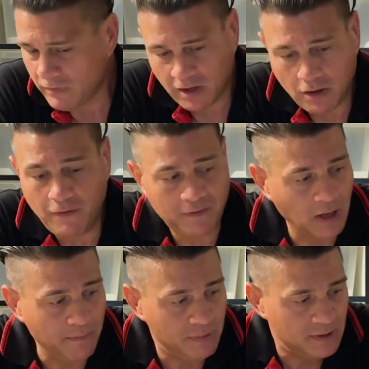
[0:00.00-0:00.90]
golf
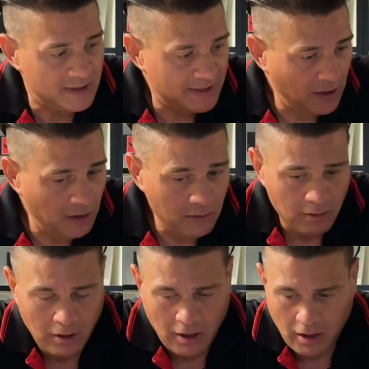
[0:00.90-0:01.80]
club. So
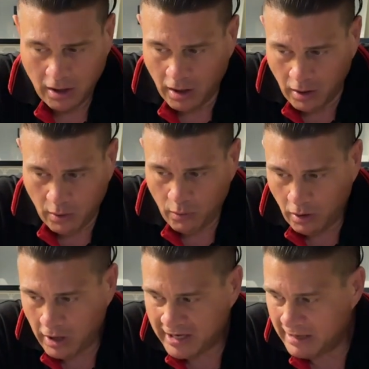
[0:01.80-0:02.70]

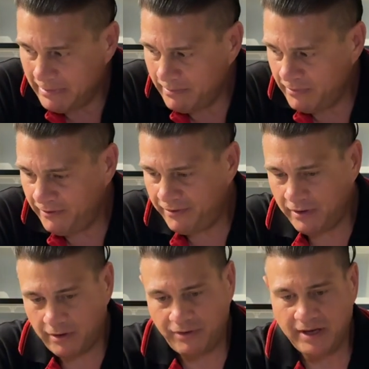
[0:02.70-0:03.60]
I came up with
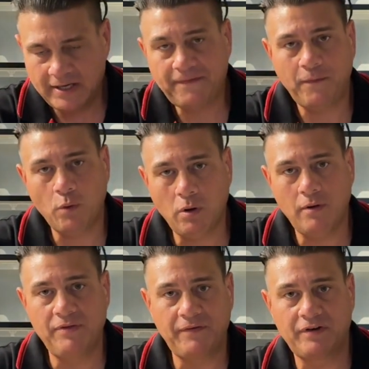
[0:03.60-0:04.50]
these 4
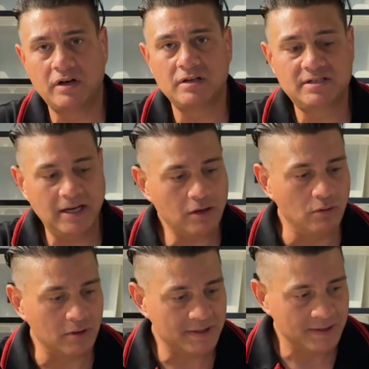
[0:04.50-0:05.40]
different snake
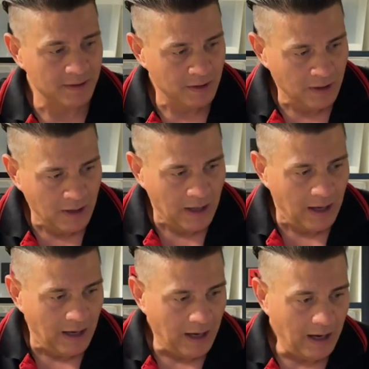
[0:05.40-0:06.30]
hooks.
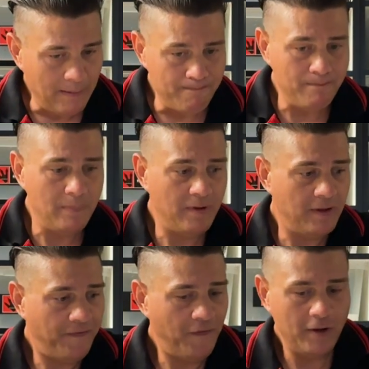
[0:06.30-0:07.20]
The
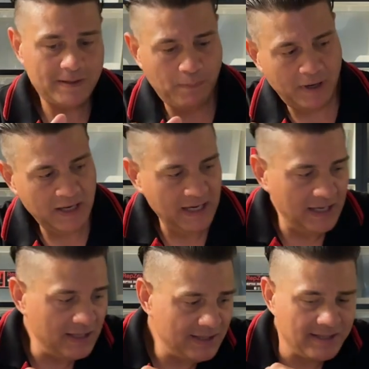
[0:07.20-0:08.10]
first one
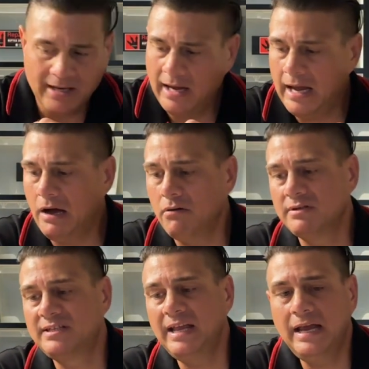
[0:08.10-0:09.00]
is our
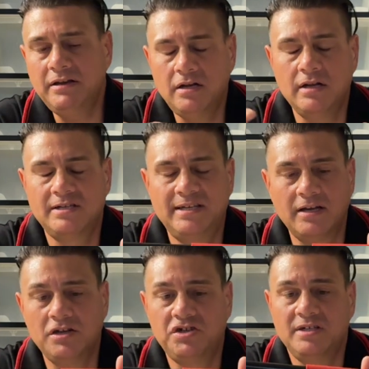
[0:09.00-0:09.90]
standard
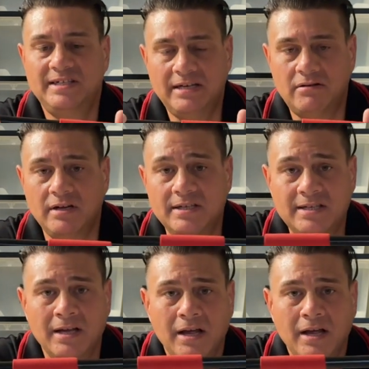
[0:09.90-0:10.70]
signature series